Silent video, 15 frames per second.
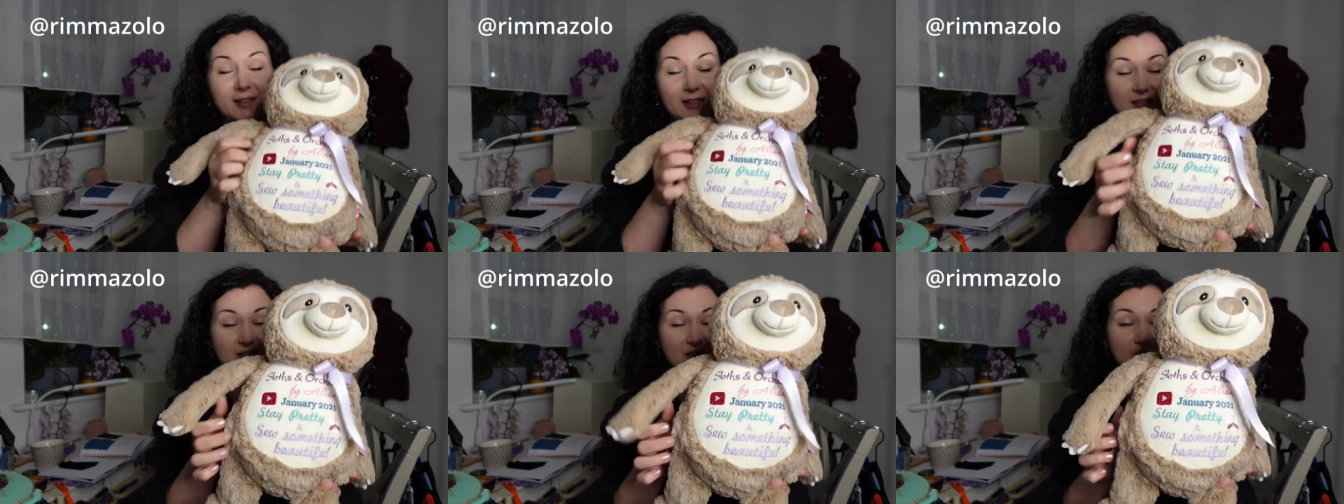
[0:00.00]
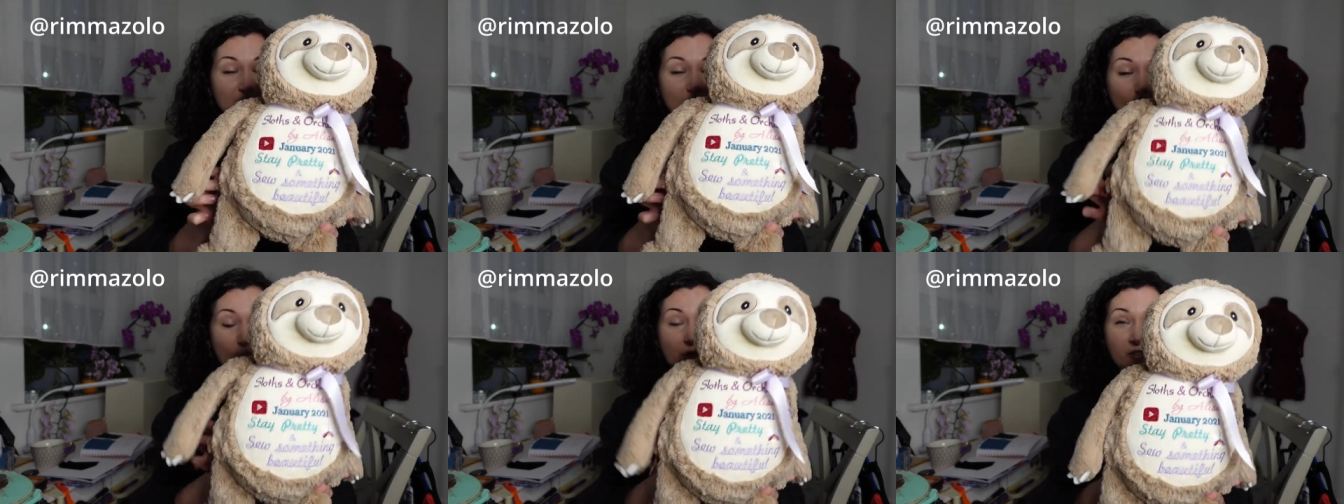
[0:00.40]
that she's
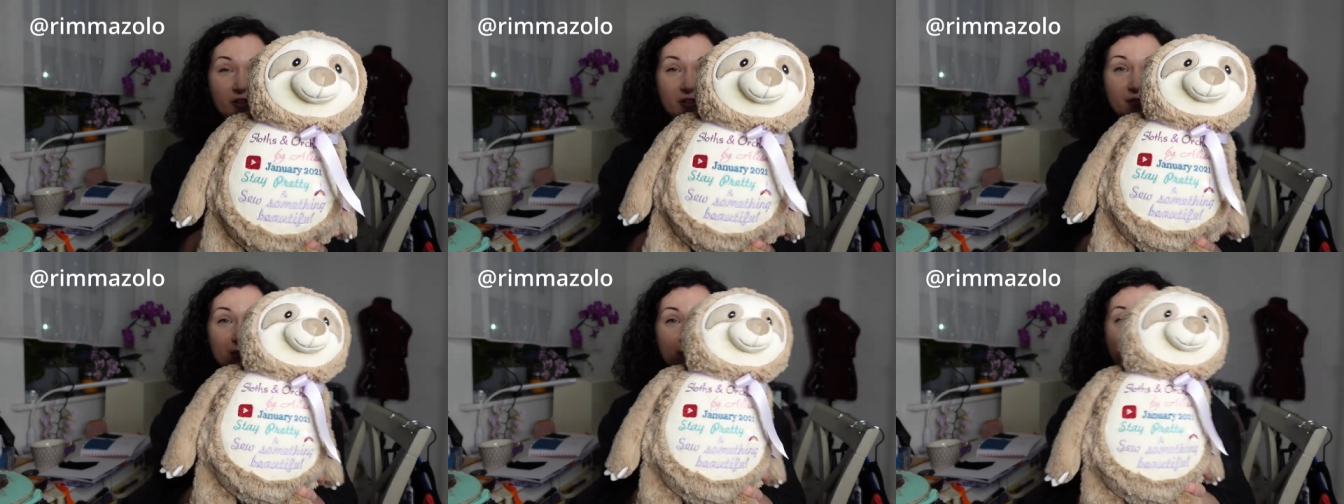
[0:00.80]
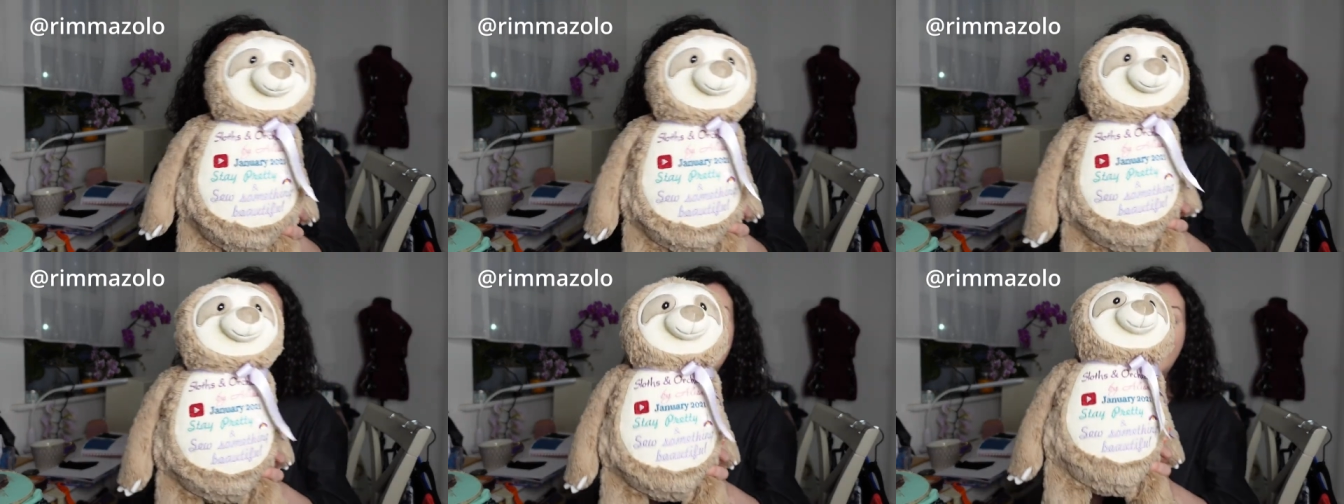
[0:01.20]
ordered for
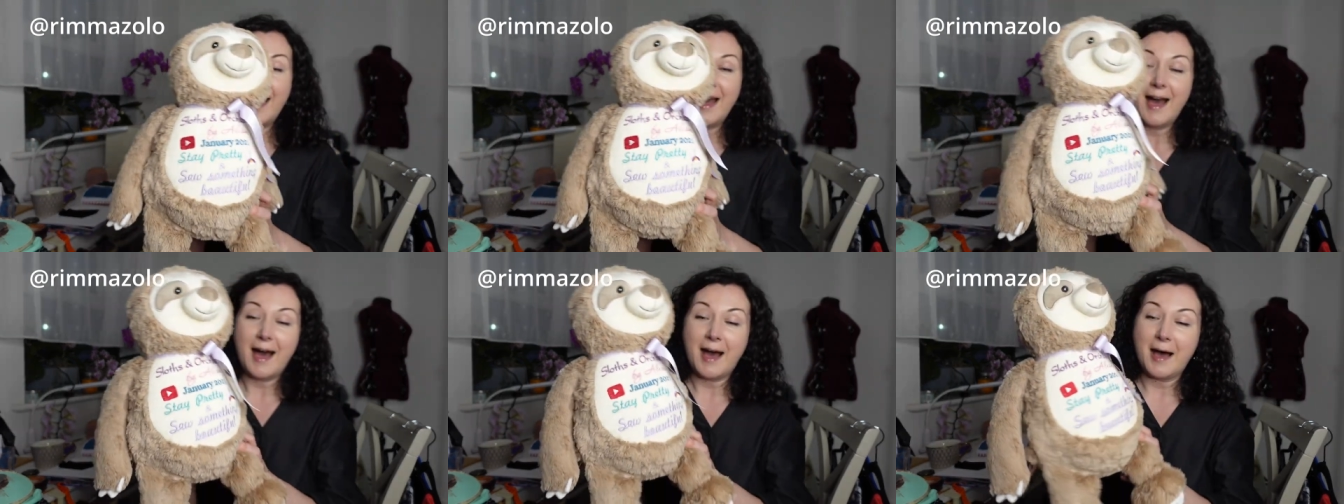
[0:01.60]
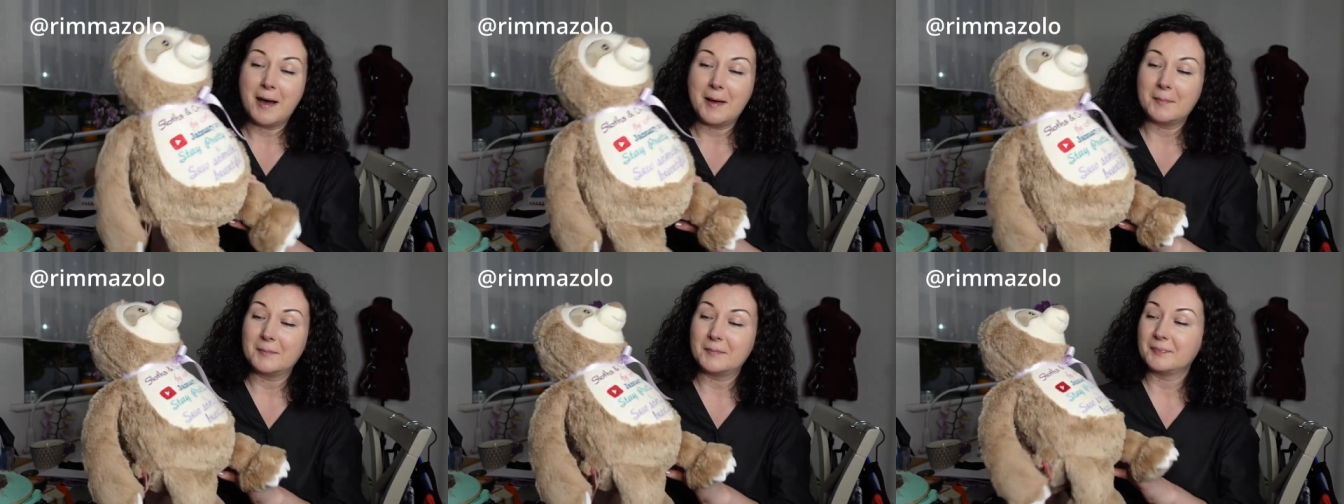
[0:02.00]
me
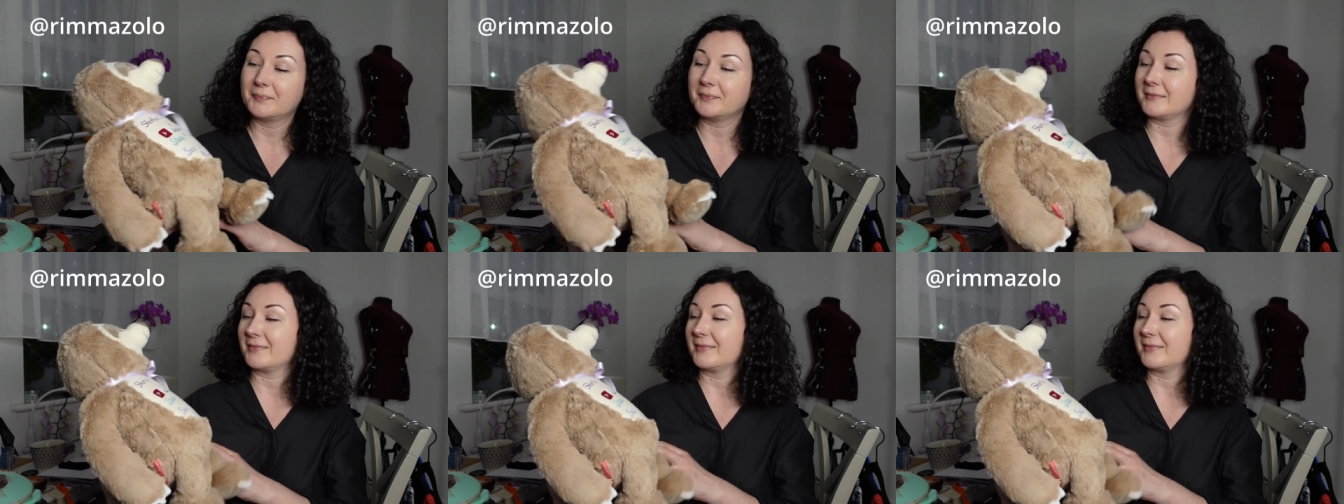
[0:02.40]
um